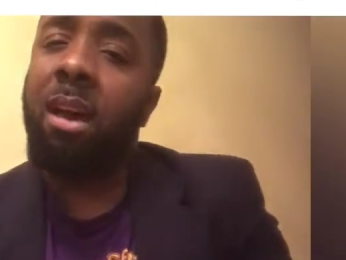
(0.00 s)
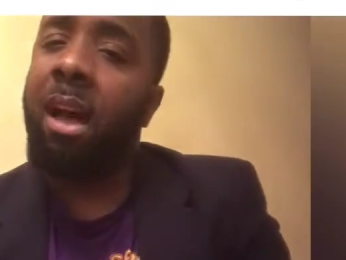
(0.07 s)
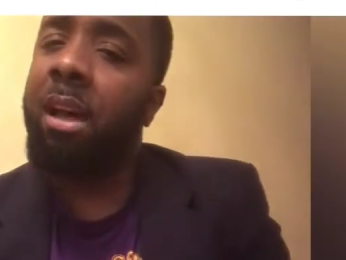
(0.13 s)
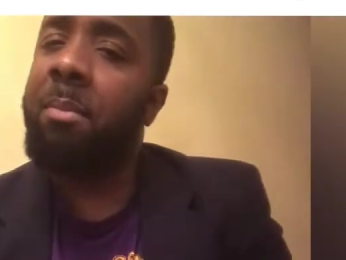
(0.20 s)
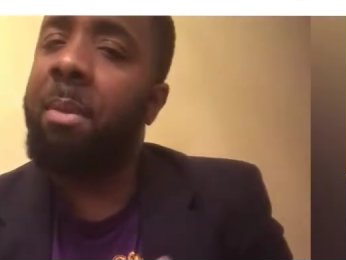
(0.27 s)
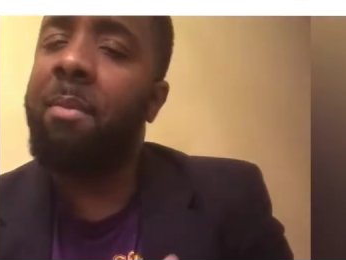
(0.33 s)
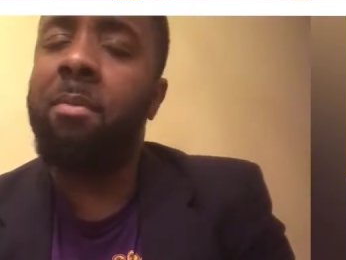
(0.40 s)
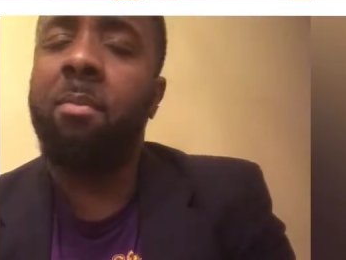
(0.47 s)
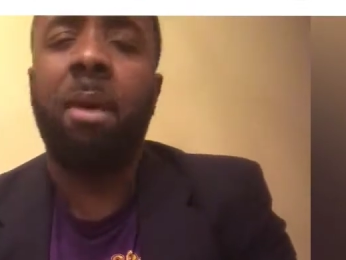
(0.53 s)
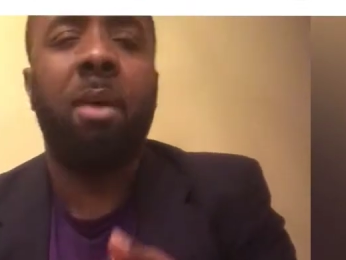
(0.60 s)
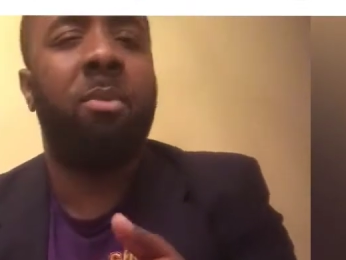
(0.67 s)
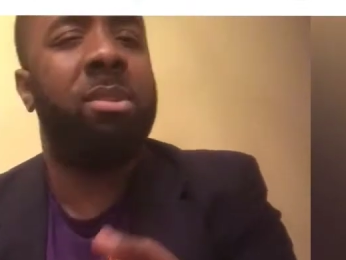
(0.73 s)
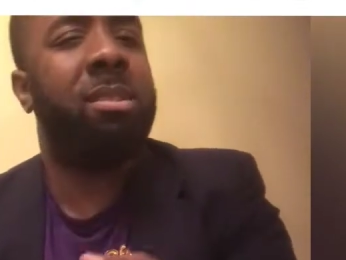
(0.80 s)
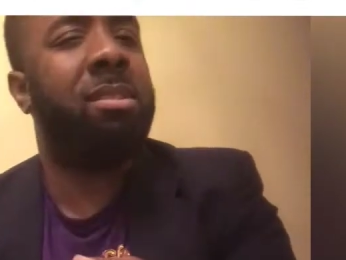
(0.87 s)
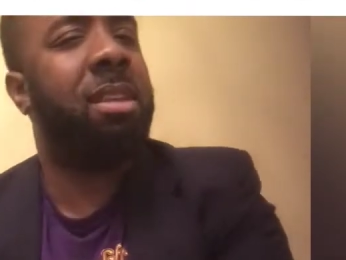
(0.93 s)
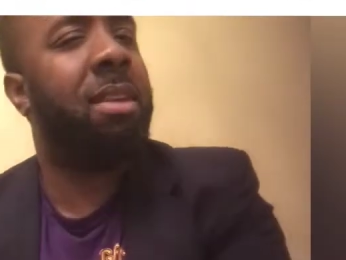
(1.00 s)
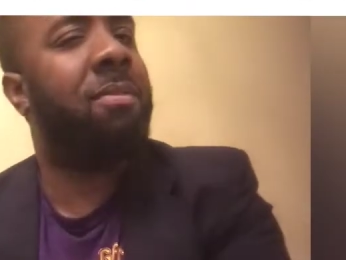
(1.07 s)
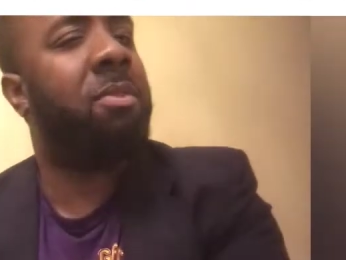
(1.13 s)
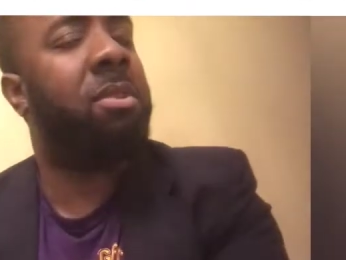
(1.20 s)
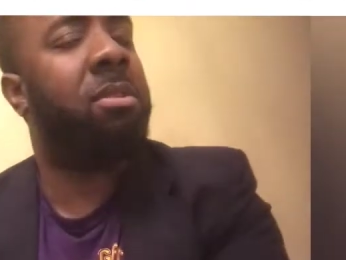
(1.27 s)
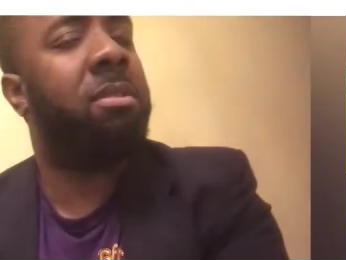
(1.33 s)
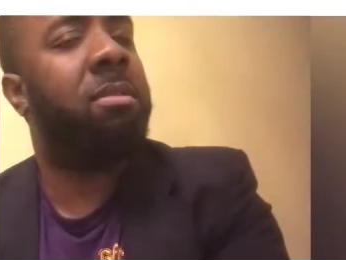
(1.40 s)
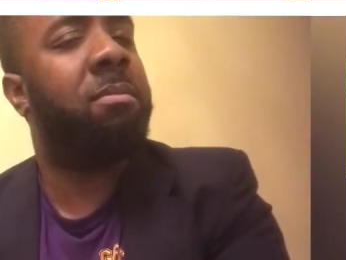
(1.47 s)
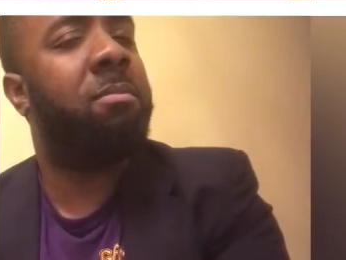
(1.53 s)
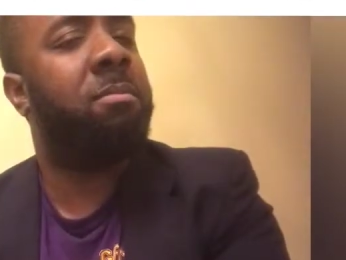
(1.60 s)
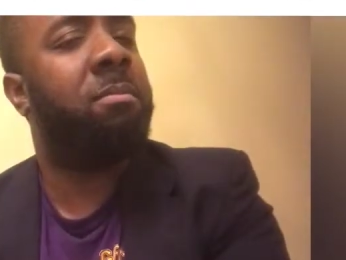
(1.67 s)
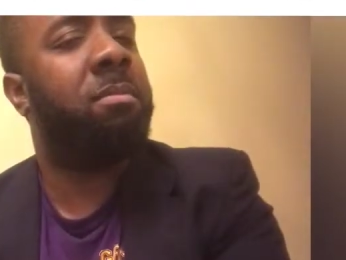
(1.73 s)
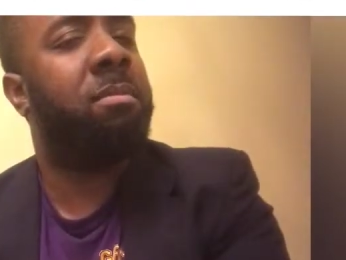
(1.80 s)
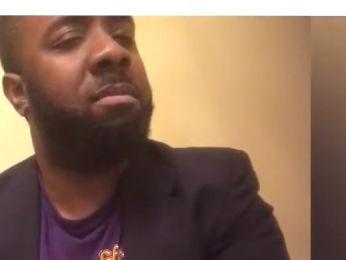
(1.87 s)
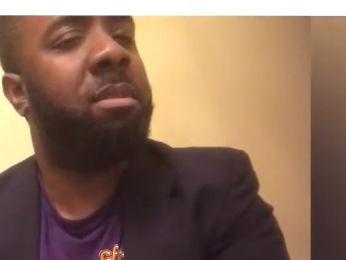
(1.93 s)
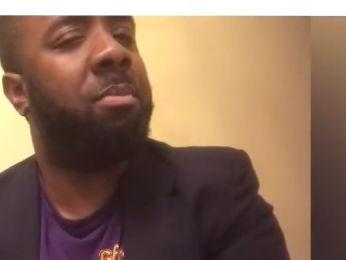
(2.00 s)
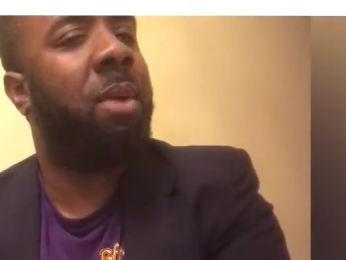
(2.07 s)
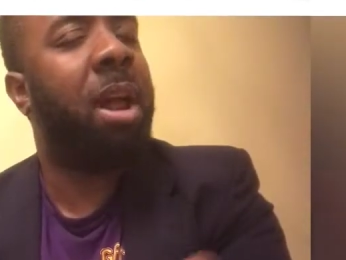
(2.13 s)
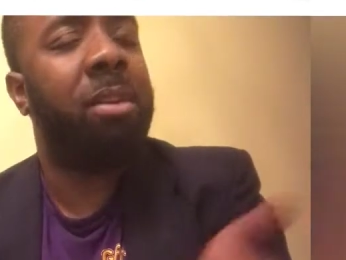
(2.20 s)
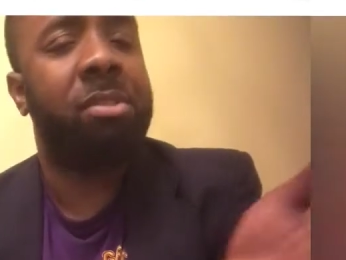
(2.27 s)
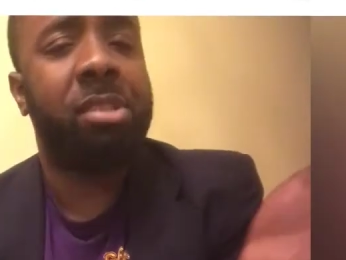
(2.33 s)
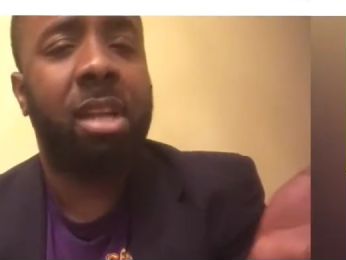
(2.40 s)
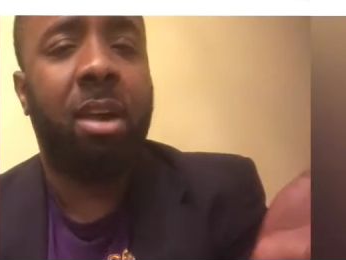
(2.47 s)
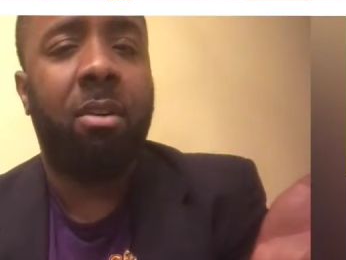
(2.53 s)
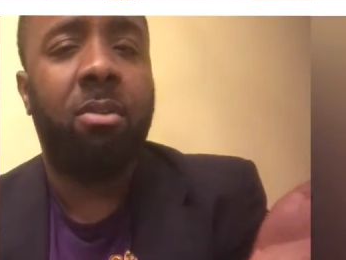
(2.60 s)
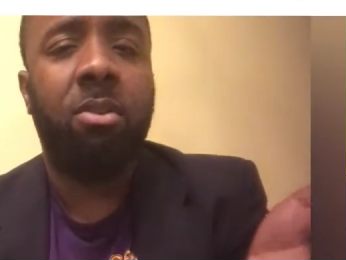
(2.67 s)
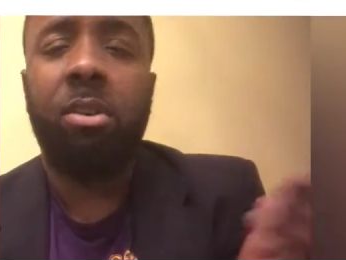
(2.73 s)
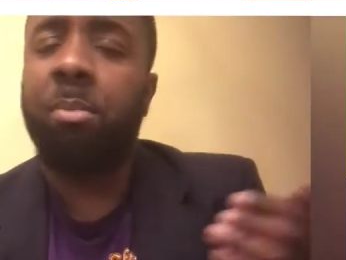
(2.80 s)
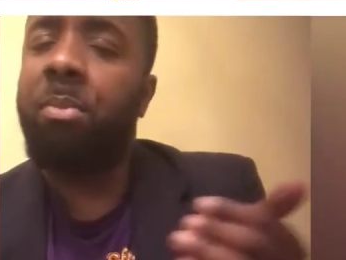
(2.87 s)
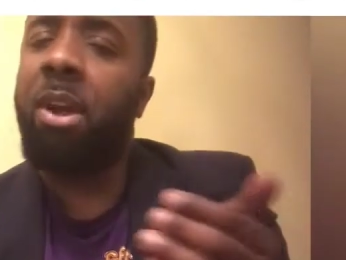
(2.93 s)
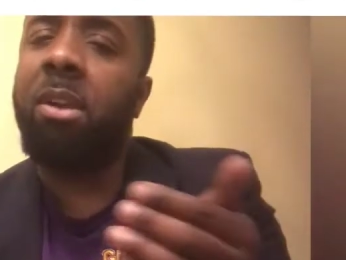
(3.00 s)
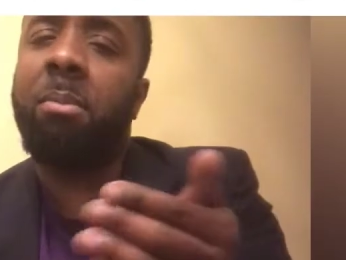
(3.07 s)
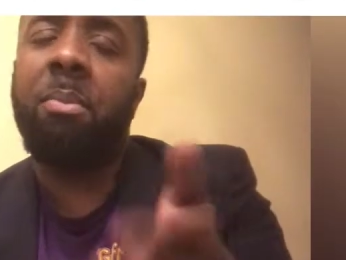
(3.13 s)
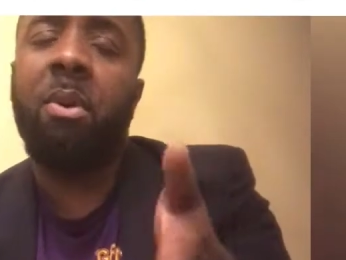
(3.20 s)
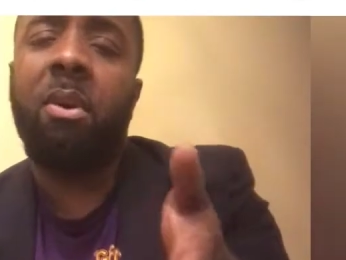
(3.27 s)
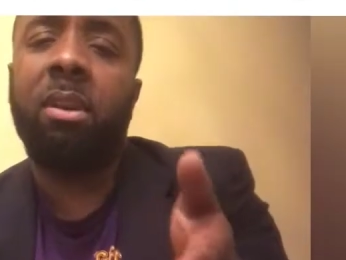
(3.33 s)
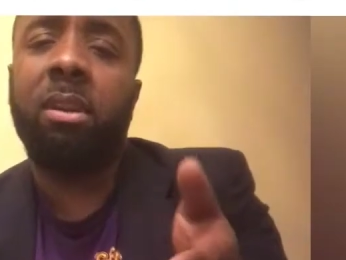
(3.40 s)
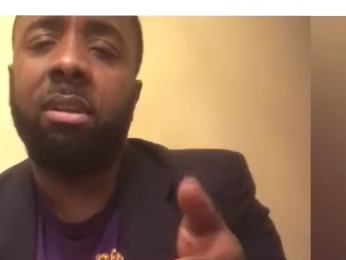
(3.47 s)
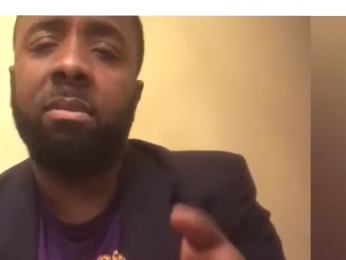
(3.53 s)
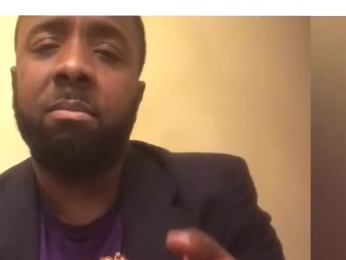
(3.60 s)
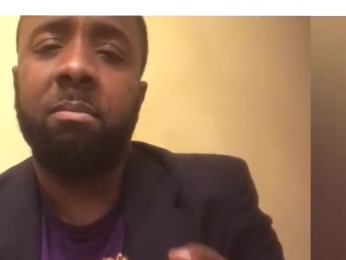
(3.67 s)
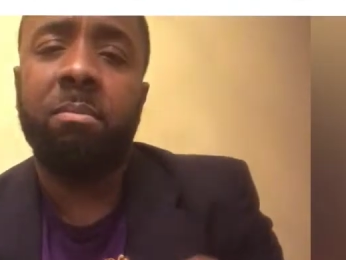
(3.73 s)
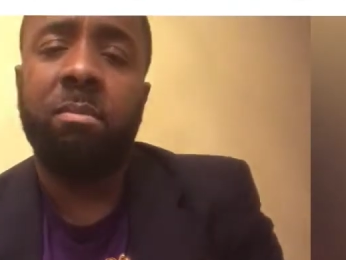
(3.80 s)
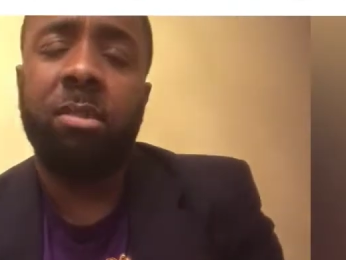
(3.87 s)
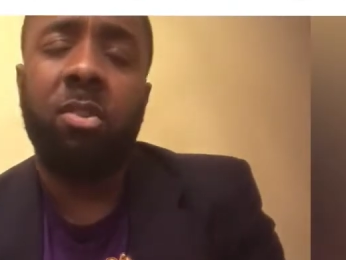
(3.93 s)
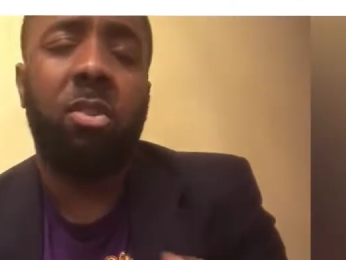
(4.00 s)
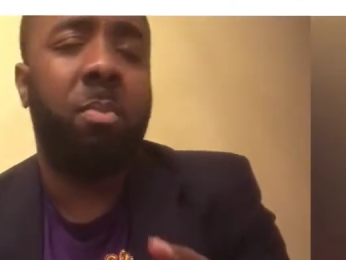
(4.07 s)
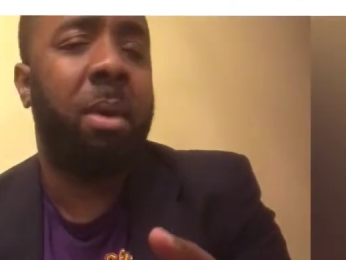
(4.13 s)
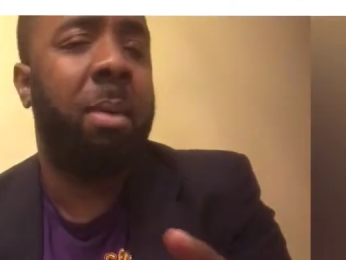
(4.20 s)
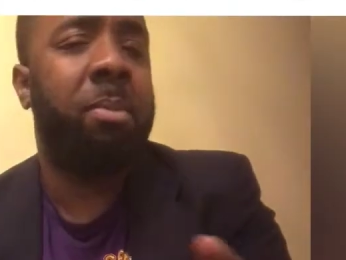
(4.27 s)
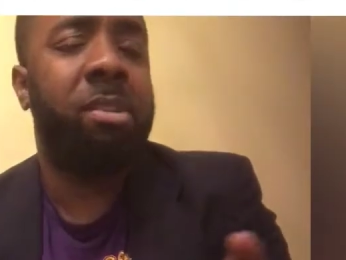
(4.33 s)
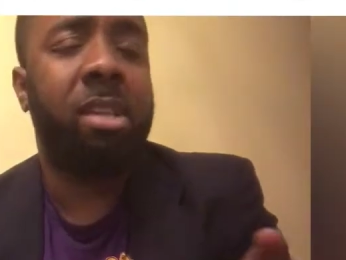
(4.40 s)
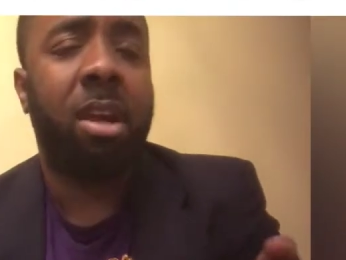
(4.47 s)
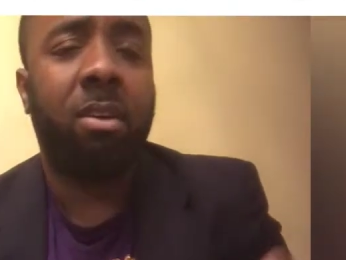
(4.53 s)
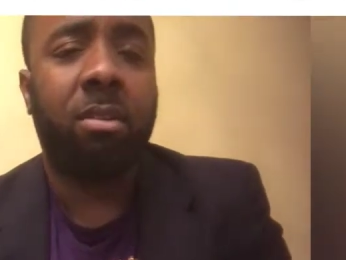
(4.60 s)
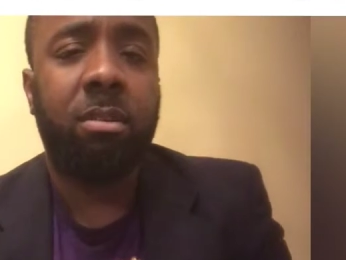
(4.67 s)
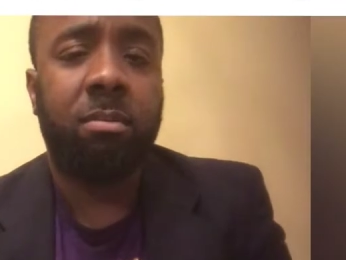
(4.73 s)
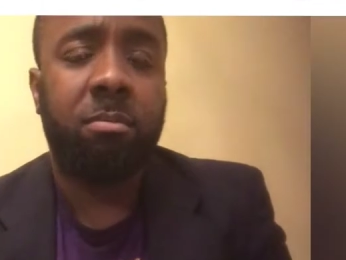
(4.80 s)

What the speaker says: How come everybody wasn't there for the bridal shower or the bridal party or the baby shower?